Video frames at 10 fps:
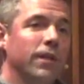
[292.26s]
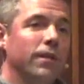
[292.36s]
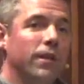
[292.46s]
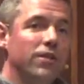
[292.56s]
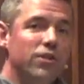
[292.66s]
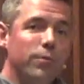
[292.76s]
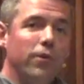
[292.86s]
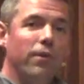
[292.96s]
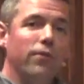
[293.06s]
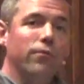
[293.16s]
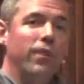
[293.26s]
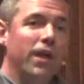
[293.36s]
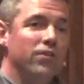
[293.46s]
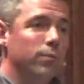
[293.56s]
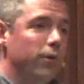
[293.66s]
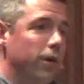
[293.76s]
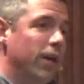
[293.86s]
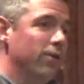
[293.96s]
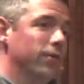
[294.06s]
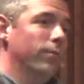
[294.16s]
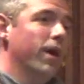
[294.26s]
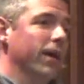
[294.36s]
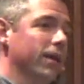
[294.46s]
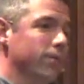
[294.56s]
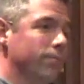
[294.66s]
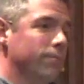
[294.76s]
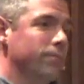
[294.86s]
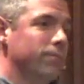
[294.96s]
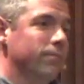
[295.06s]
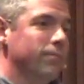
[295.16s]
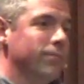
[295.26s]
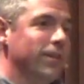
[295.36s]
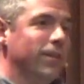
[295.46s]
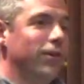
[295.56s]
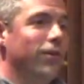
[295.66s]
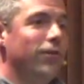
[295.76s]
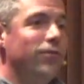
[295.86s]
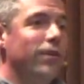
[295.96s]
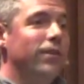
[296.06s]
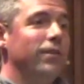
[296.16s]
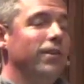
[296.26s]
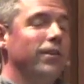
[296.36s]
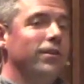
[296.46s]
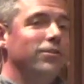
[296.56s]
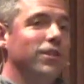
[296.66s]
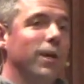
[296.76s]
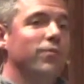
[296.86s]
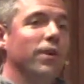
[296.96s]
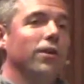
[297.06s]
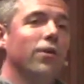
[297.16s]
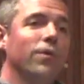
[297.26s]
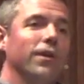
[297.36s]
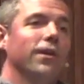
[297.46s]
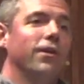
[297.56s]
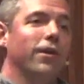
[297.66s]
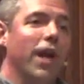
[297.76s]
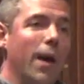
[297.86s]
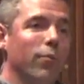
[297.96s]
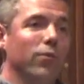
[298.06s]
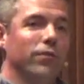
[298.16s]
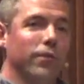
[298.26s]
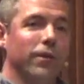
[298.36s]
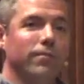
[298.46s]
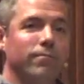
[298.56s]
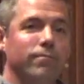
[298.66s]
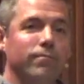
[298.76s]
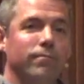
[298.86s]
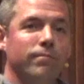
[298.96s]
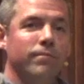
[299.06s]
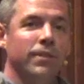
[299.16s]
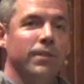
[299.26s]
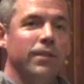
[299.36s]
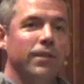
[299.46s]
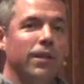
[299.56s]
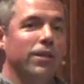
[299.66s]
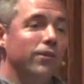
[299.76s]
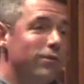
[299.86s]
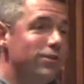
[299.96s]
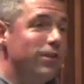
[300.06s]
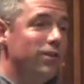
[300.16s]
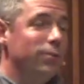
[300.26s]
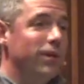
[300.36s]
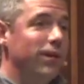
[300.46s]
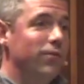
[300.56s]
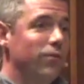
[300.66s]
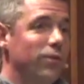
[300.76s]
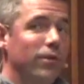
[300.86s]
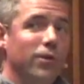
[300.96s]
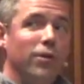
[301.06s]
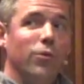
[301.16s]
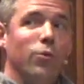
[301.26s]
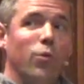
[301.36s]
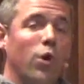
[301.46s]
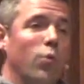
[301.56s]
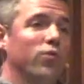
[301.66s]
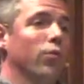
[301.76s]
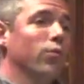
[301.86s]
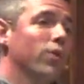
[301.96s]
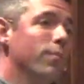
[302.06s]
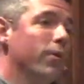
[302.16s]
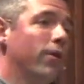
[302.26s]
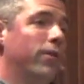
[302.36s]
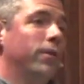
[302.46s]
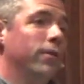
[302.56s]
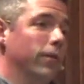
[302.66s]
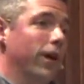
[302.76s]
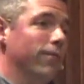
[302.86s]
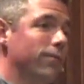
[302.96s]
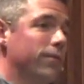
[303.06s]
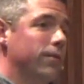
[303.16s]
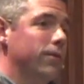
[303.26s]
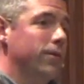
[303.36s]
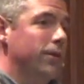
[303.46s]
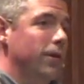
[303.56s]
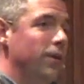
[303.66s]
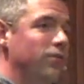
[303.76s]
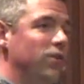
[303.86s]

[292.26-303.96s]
Then she progressed from that and she put her hands in her pocket. And then all of a sudden, she kept on going and her habit was gone. And you know what she experienced? Was a rebirth in her life. She